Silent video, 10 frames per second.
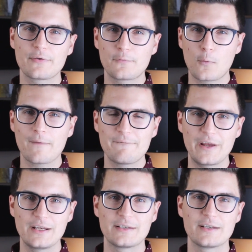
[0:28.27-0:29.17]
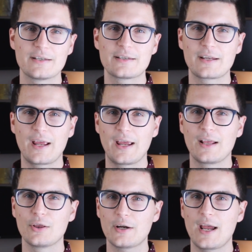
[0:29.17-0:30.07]
four phases
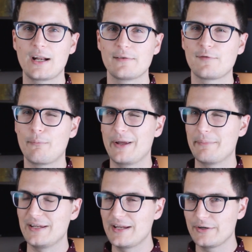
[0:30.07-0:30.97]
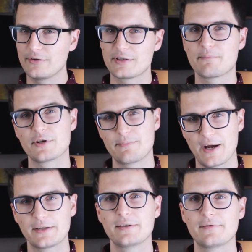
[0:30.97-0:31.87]
and look at it from a beginner's
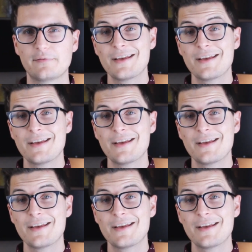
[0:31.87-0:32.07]
perspective.